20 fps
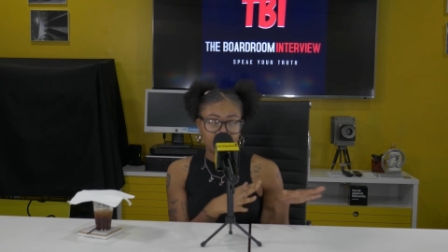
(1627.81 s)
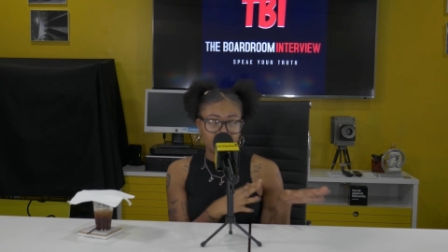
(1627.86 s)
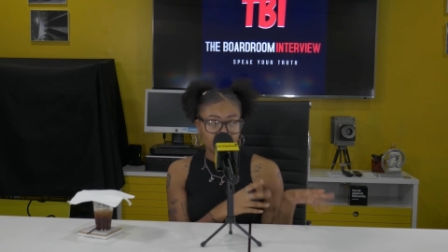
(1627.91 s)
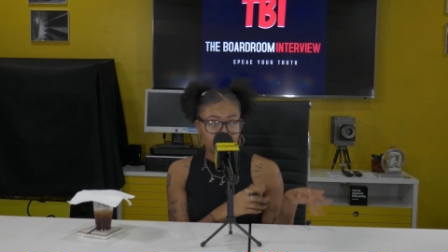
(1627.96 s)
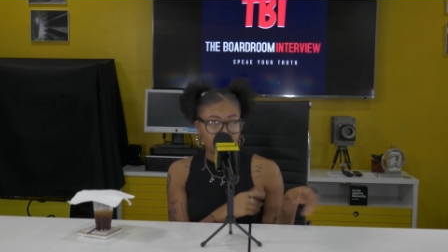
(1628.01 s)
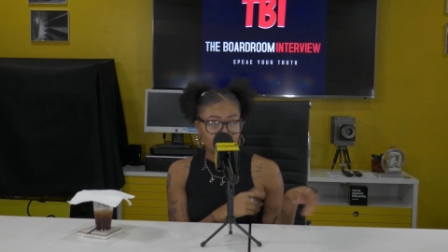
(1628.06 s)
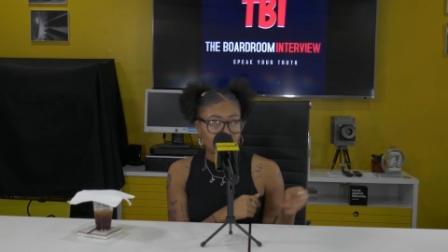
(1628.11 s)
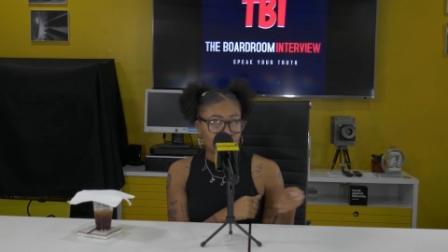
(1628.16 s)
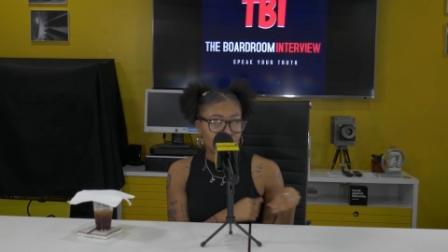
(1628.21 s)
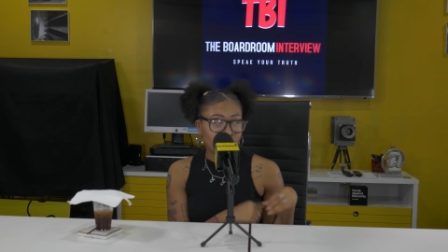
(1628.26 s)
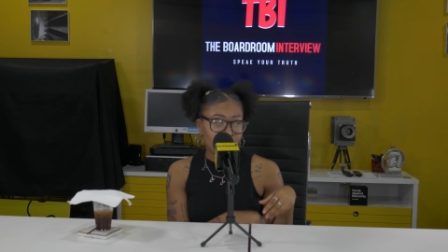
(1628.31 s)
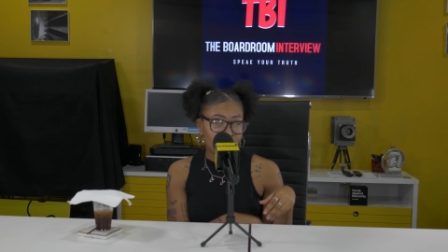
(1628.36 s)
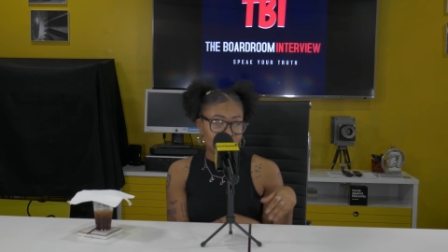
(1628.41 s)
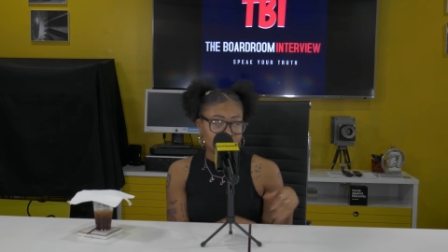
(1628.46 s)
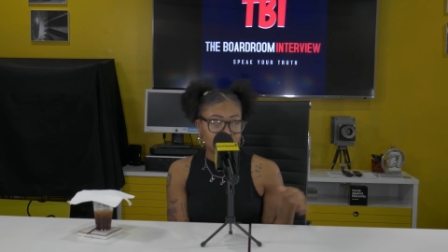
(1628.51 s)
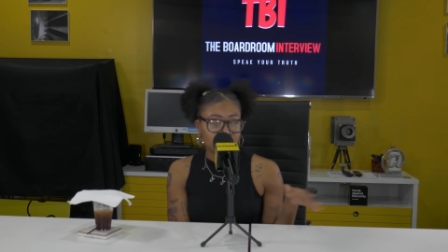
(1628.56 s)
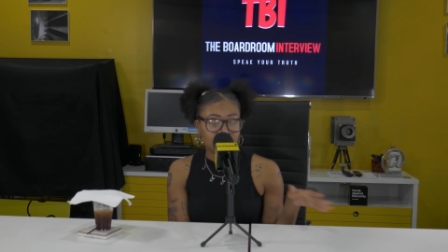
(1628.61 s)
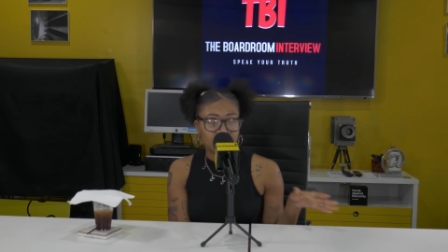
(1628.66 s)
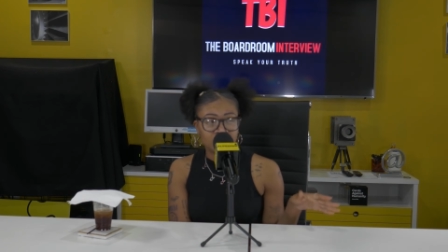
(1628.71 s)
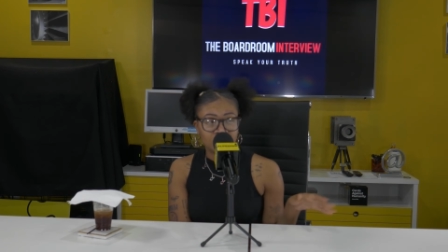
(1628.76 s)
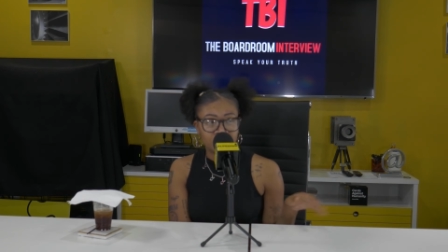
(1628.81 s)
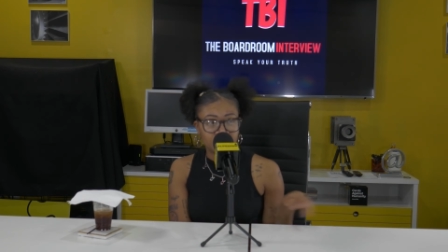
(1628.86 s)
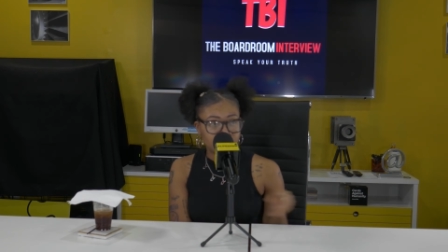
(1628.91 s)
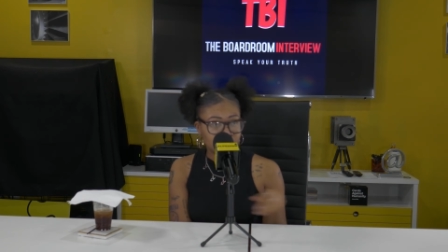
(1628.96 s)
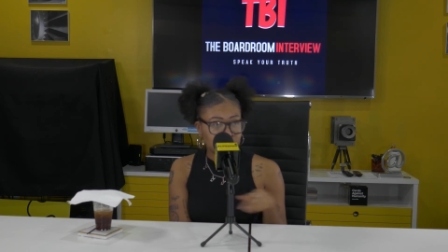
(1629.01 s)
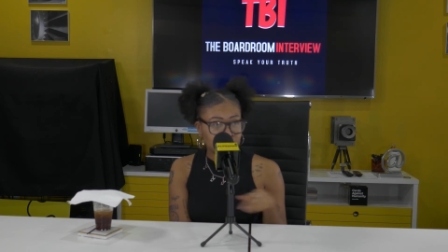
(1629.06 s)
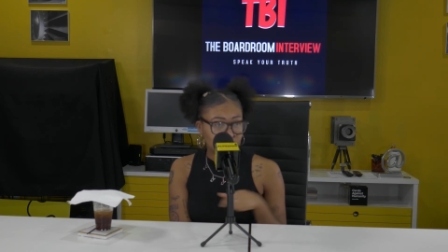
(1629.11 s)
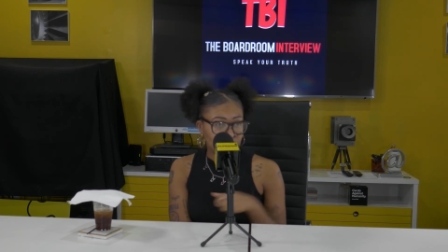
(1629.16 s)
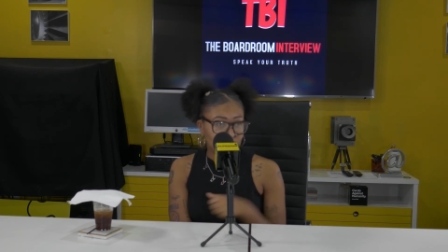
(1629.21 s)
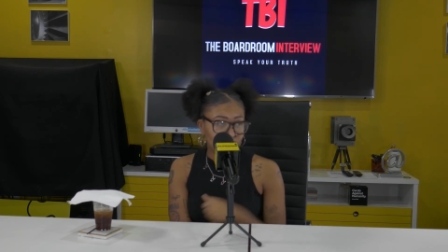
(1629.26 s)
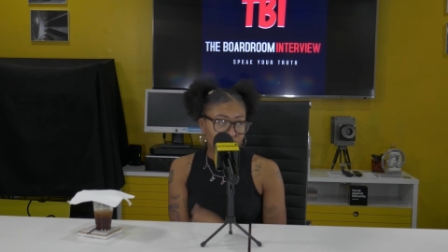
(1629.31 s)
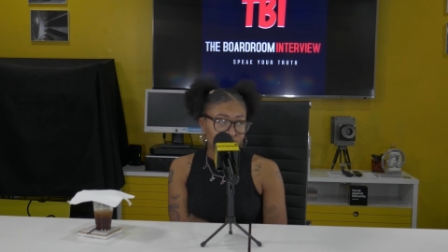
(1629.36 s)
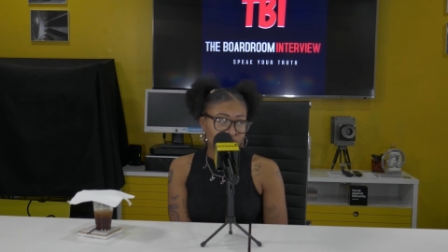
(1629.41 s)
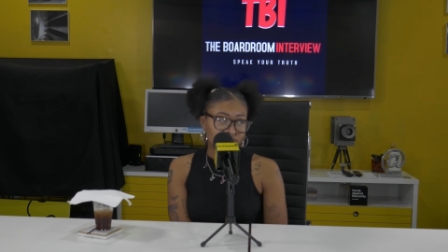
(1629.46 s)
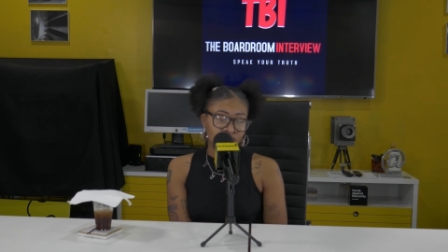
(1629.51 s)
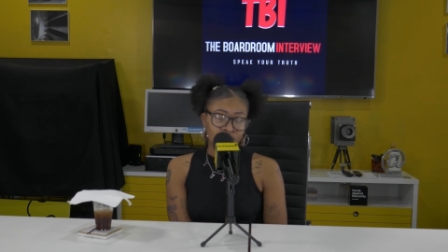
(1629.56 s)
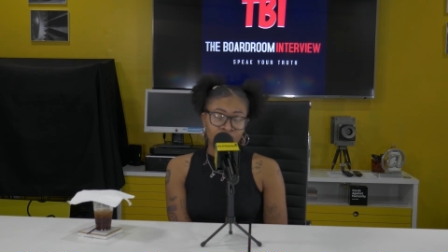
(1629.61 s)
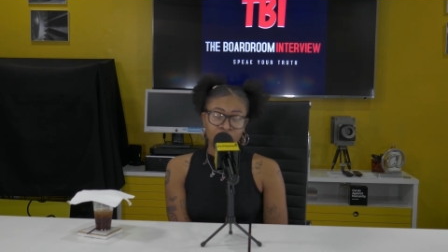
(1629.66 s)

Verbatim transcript: you know it has to be expensive